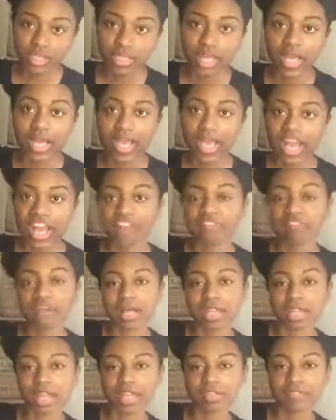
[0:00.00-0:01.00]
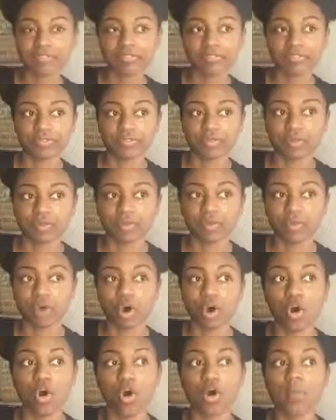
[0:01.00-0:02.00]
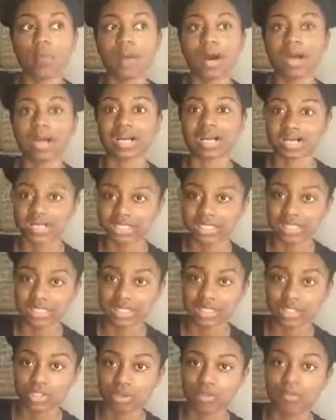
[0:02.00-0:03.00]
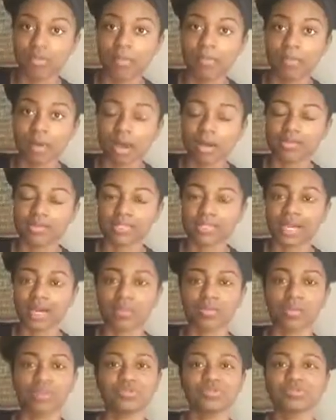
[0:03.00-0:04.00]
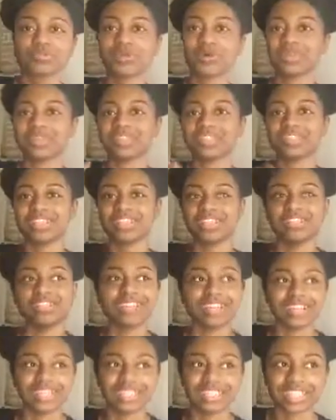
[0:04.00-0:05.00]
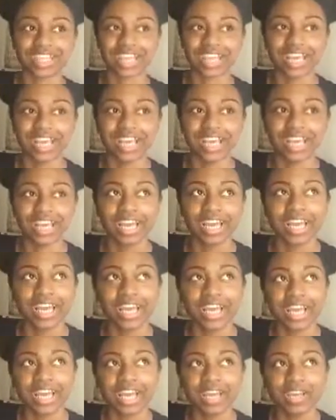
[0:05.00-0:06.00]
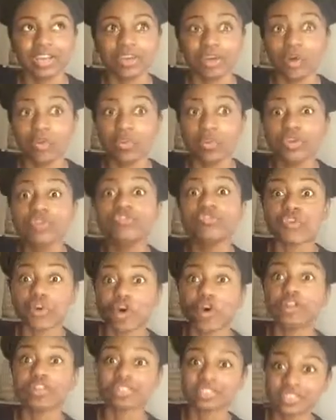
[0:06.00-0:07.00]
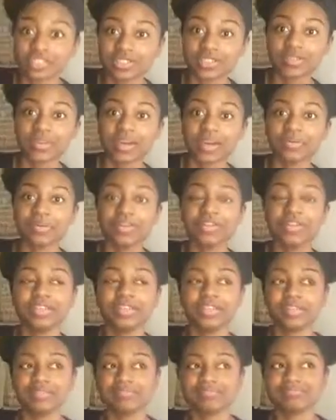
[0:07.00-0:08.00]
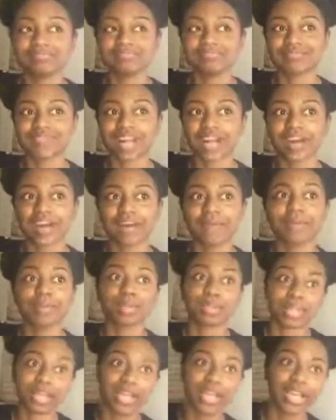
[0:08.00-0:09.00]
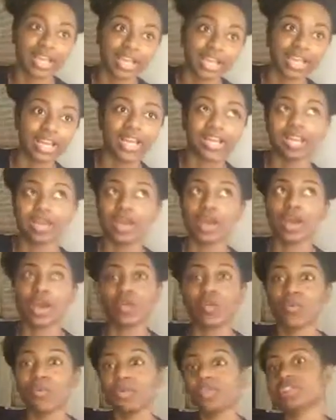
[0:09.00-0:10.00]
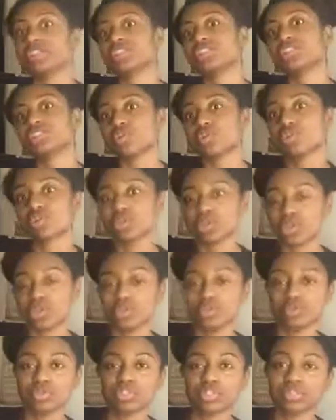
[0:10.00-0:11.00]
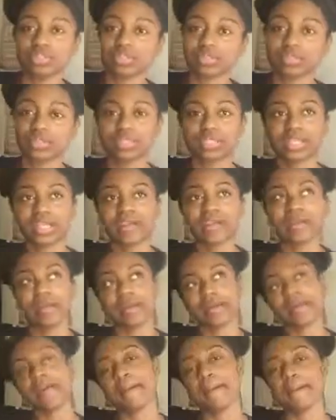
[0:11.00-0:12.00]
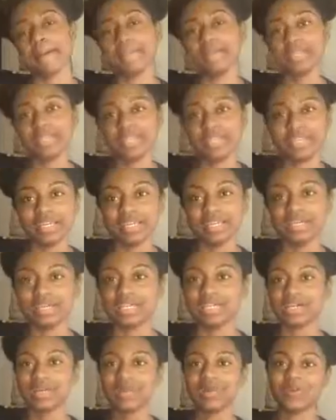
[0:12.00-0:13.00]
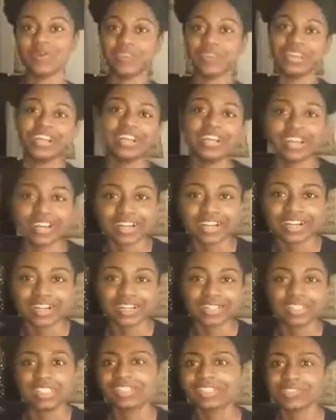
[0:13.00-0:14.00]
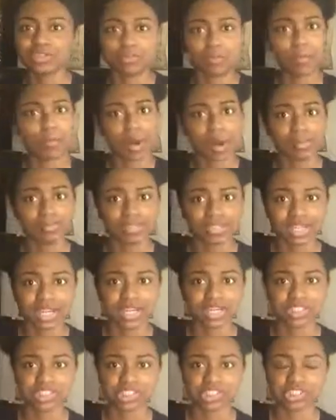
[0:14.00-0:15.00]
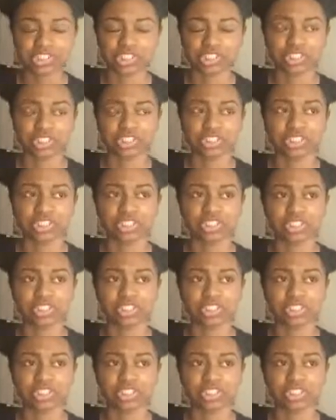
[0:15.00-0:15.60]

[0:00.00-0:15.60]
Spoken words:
Like half my life with all my cousins on my mom's side, we grew up together, you know what I'm saying? You know, we fought too, and we played, and we just so close, you know what I'm saying? But then, over here, this still my mom's side, it's just,